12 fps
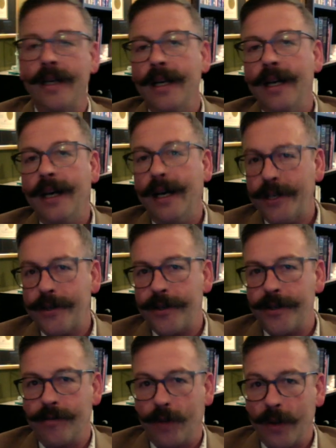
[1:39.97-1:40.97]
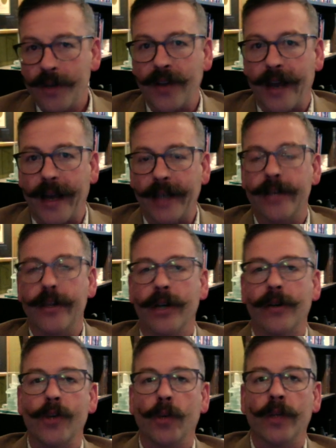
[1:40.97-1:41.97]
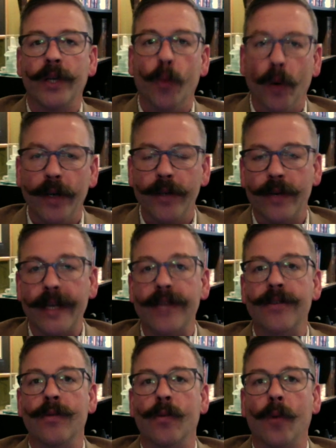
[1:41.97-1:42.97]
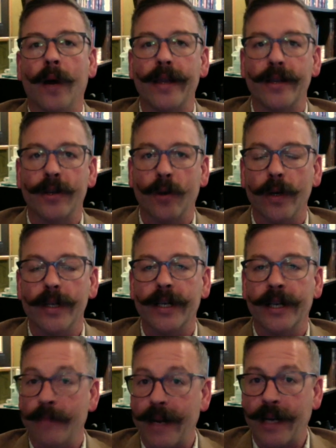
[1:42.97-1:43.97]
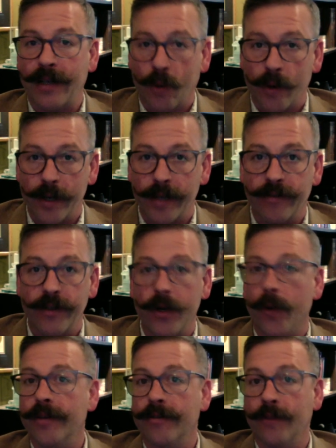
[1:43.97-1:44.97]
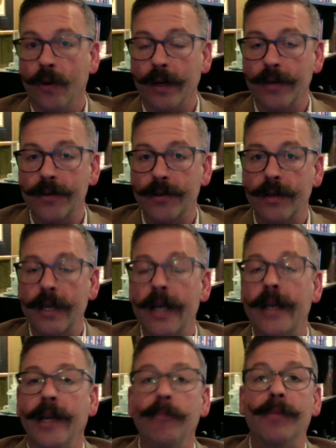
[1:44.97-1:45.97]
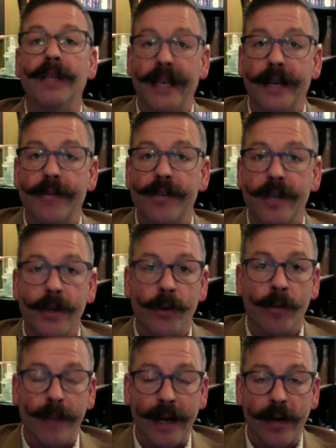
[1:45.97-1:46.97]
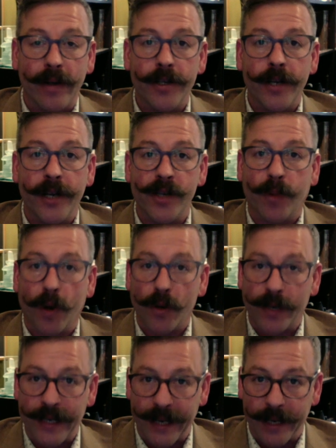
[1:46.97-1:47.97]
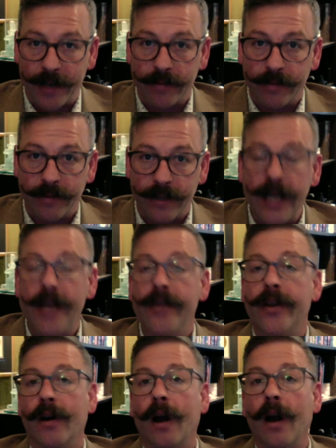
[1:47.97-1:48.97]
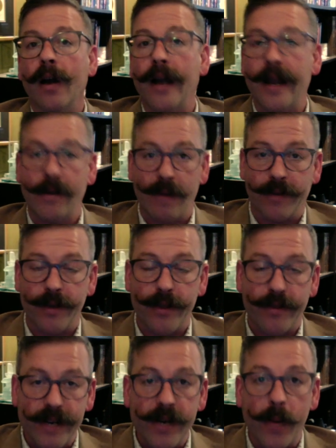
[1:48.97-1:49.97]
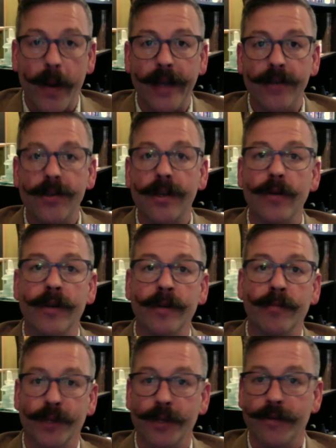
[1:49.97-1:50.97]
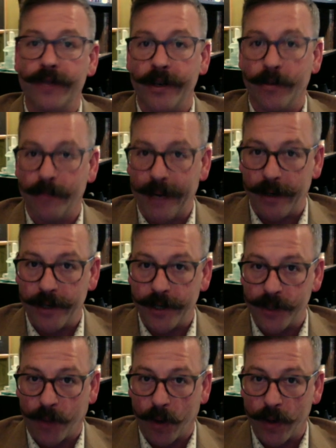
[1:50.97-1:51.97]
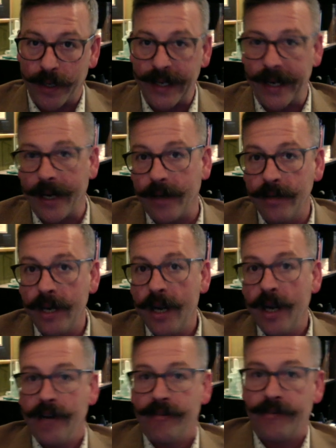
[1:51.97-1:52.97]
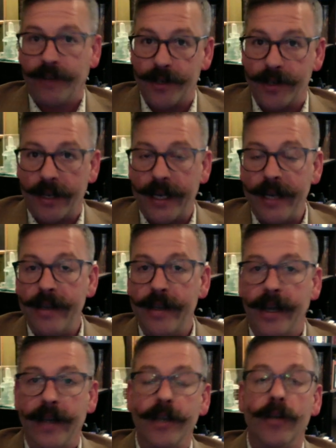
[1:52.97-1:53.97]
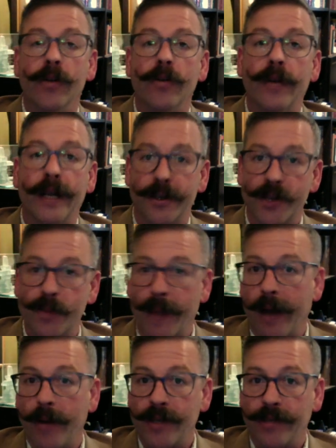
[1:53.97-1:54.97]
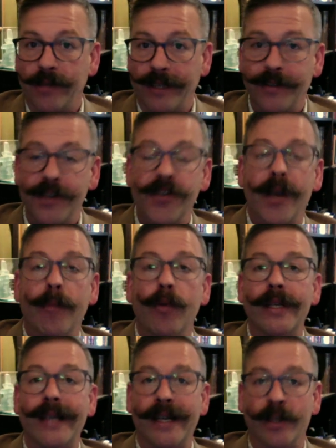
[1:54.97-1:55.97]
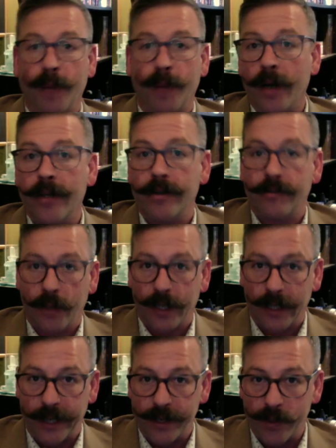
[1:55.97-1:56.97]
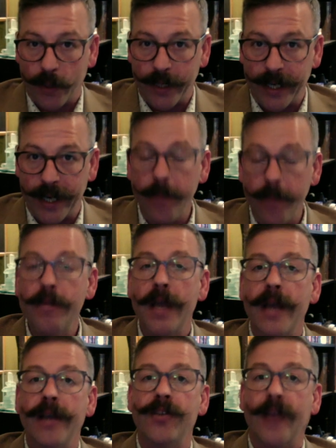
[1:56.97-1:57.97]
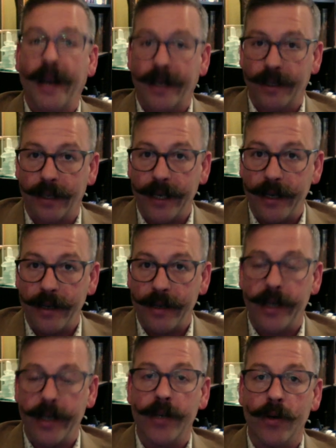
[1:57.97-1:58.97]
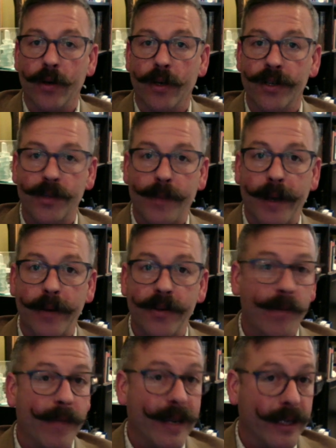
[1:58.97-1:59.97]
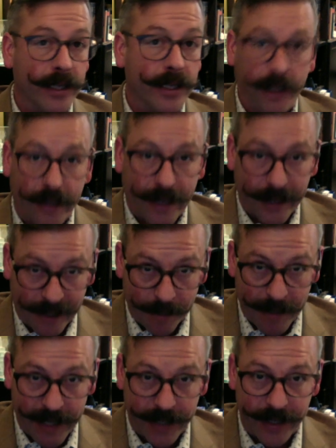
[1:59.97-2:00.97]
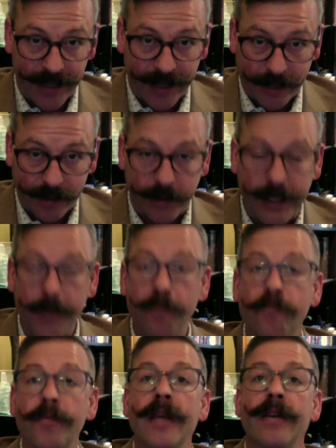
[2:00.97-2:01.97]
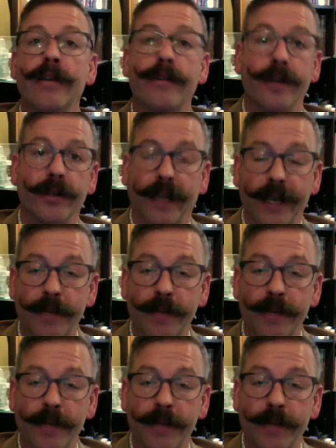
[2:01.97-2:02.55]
Under the Divorce Act, there is only one reason why the court can make an order for your divorce. It believes that your marriage has broken down. There are, however, 3 ways you can prove that your marriage has broken down. Firstly, that you and your spouse have lived separate and apart for at least 1 year. Secondly, that your spouse committed adultery. Thirdly,